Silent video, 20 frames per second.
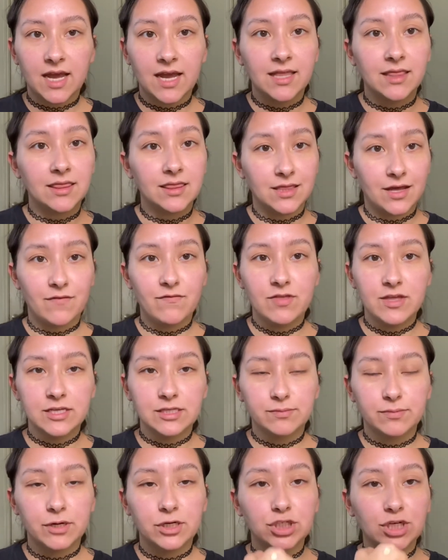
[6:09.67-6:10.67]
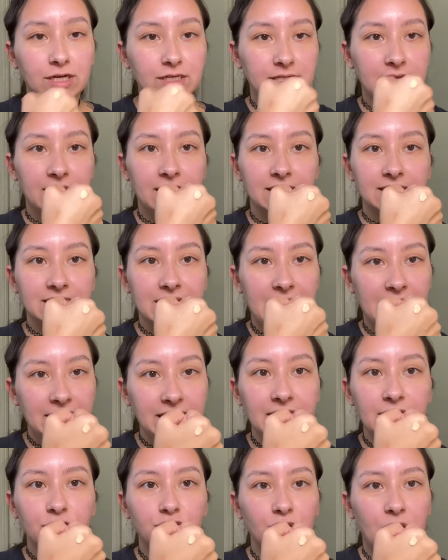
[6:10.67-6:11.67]
I love this brush. I take a
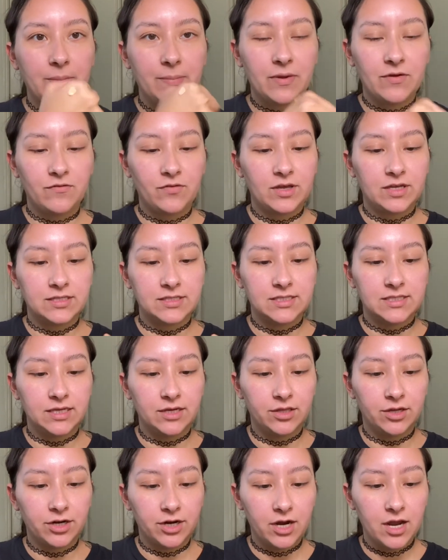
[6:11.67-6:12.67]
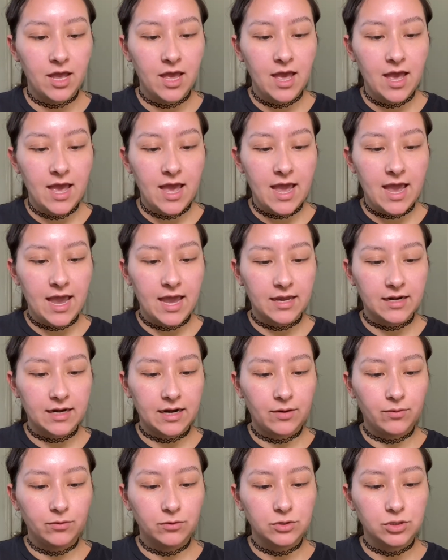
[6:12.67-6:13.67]
tiny drop of concealer and
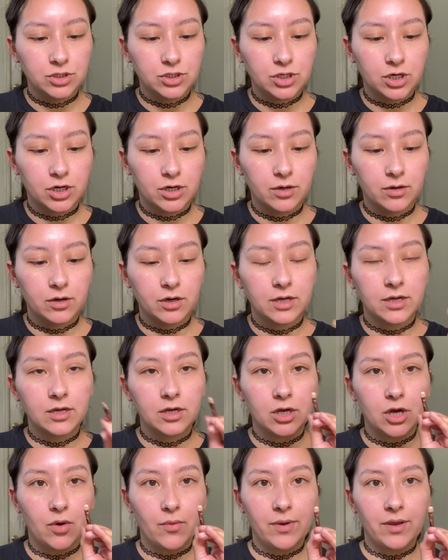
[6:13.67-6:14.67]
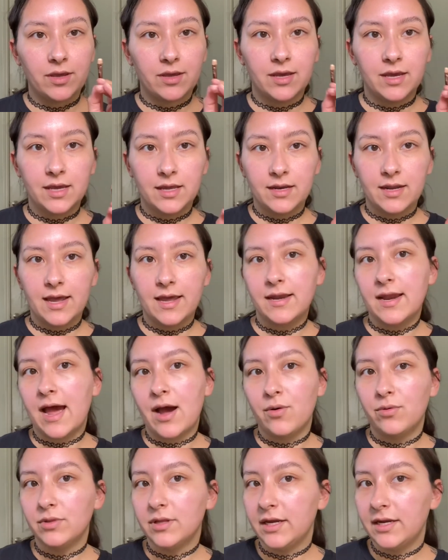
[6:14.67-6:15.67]
I will start going in and
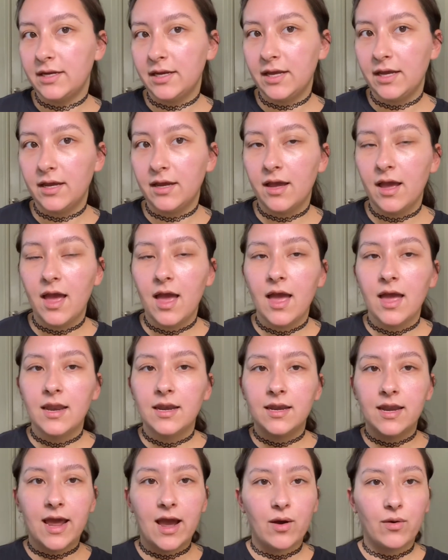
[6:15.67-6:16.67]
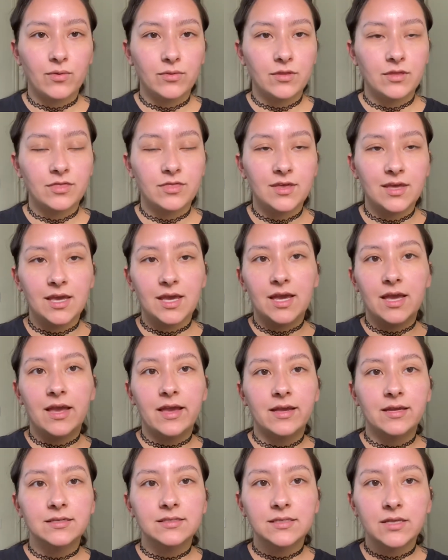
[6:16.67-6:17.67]
outlining. Now, the thing
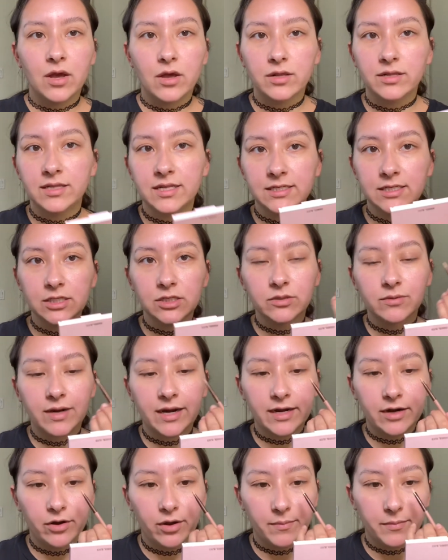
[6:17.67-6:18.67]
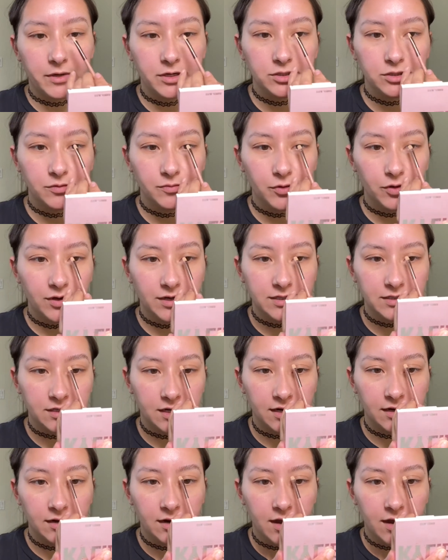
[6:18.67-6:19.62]
is, this is what I do. I'm gonna zoom you guys in.